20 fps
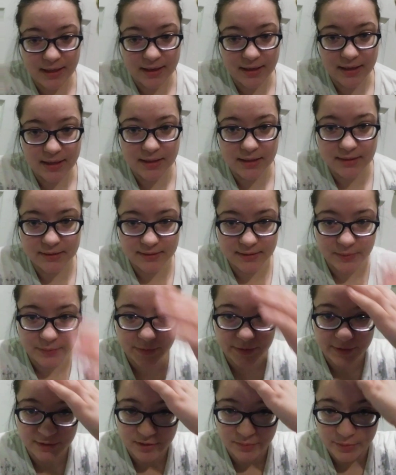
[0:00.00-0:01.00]
Guys, I
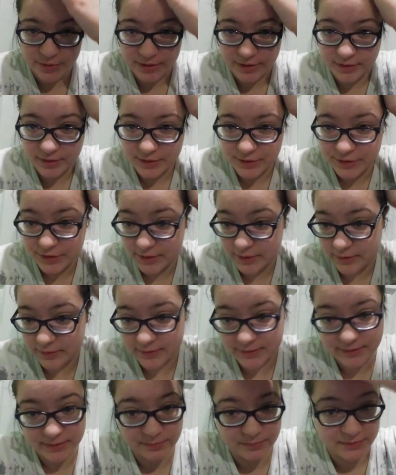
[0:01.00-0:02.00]
want to come on here and share a
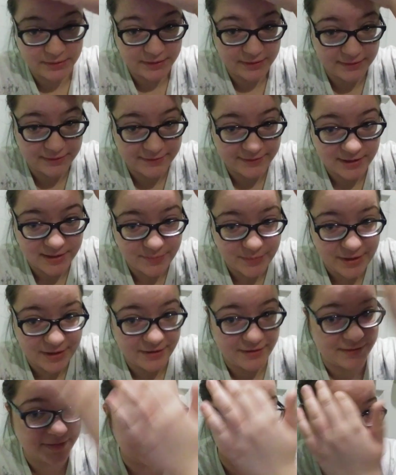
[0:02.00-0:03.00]
little something. Sorry, my
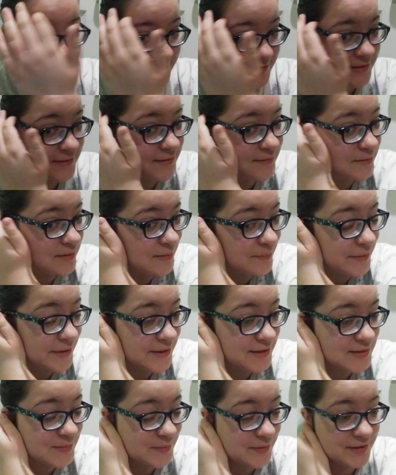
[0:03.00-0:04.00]
hair is always a
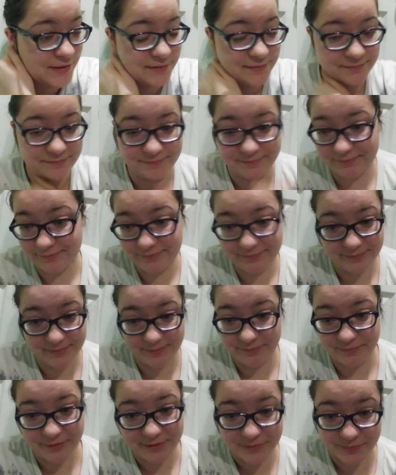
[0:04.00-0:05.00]
mess, but
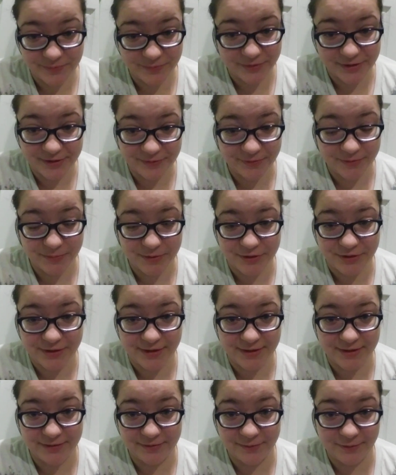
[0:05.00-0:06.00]
whatever. I'm not
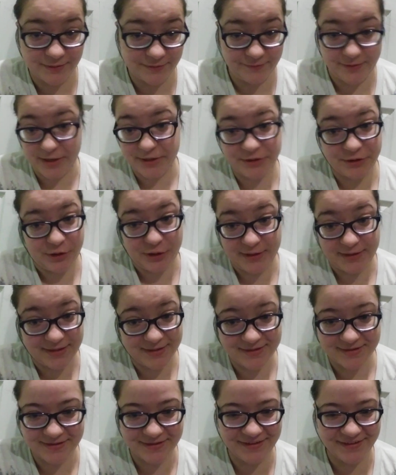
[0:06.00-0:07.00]
trying to do a fashion
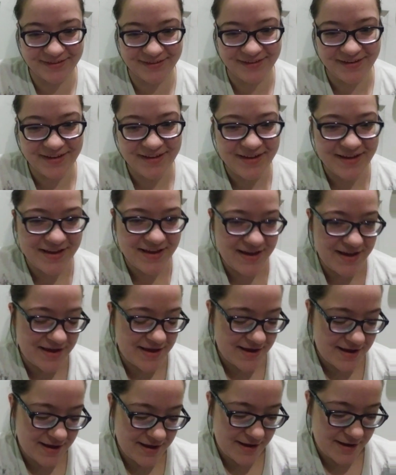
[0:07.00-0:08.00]
contest.
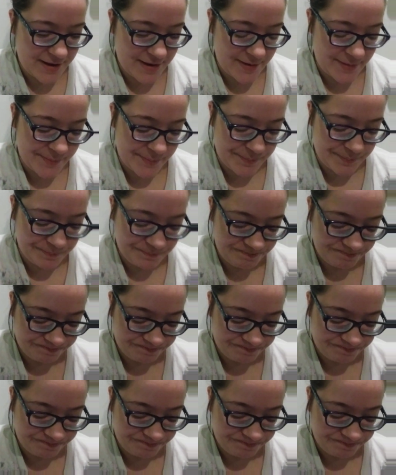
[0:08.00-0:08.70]
um,